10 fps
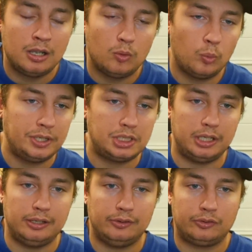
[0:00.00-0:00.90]
which
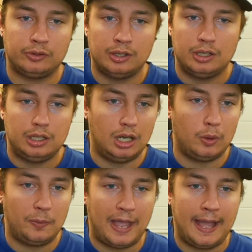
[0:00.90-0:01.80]
is, you know,
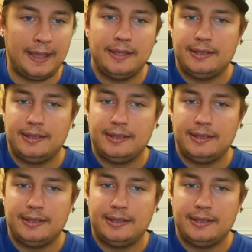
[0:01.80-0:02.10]
that,